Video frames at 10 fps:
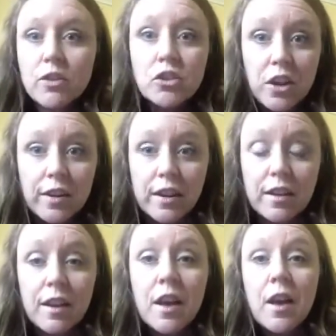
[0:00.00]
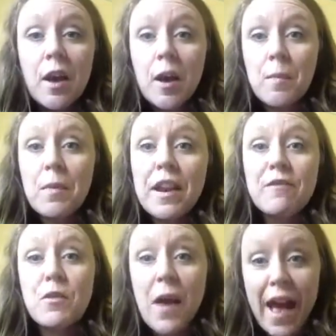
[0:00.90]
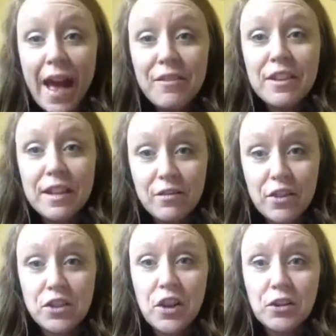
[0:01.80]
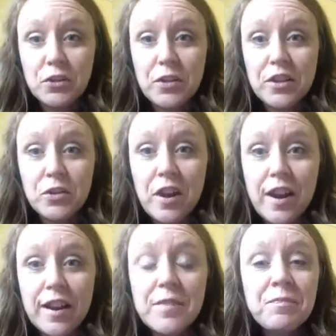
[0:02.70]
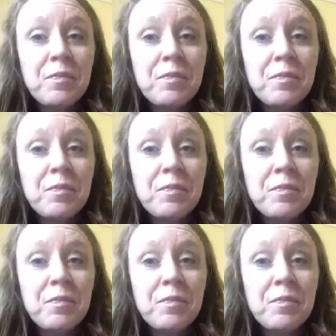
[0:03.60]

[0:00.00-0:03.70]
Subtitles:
junky. But if you haven't given the Dollar Tree a try,